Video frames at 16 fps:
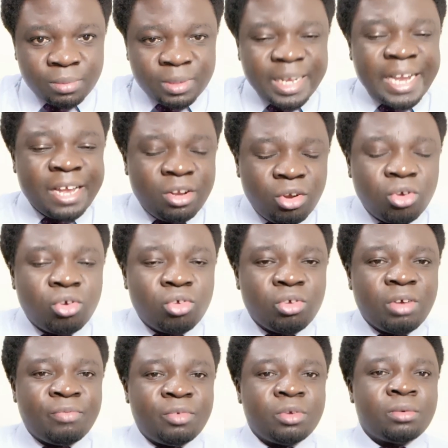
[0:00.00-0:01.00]
I don't know
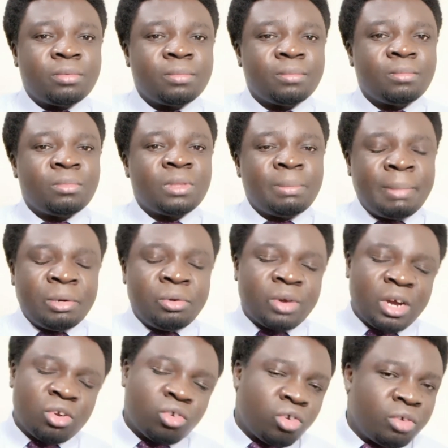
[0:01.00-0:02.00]
your view, but you
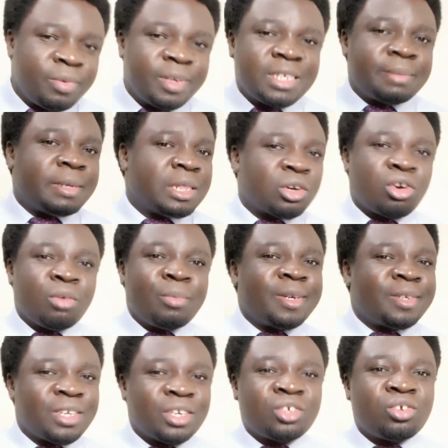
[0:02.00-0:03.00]
can convince me in the comment
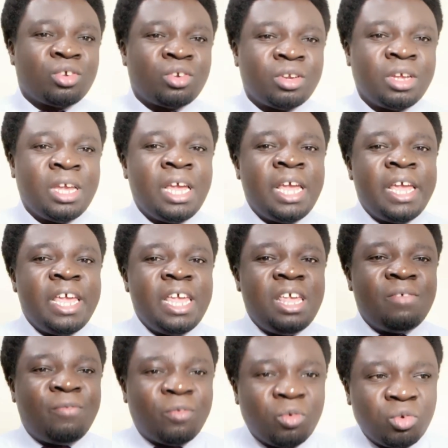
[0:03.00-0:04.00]
section.
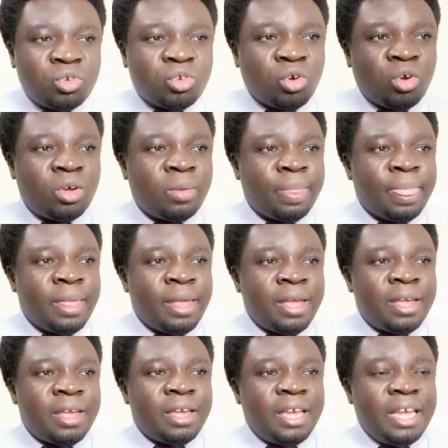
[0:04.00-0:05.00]
If Ruto
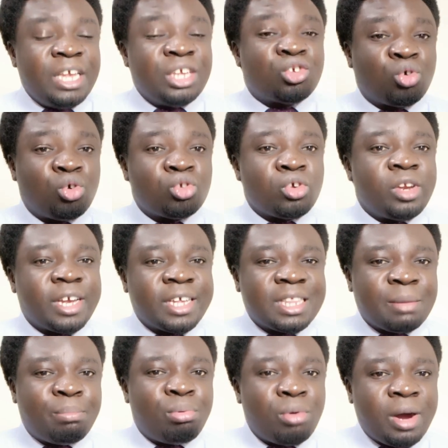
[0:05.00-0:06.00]
is cushioning
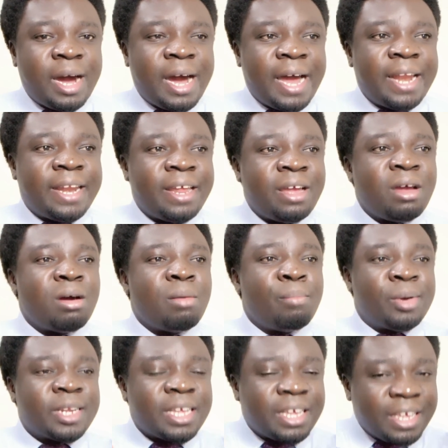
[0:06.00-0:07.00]
the poor and
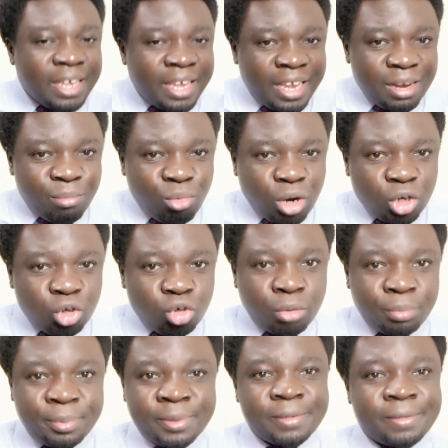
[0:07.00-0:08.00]
bringing in more
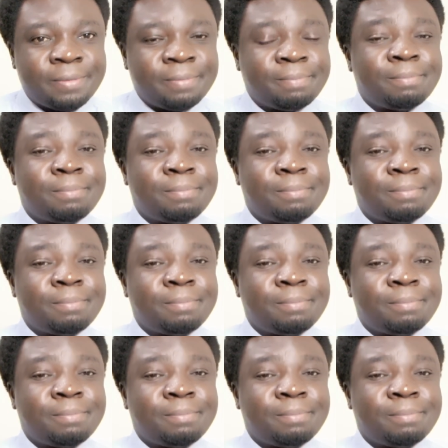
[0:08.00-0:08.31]
jobs.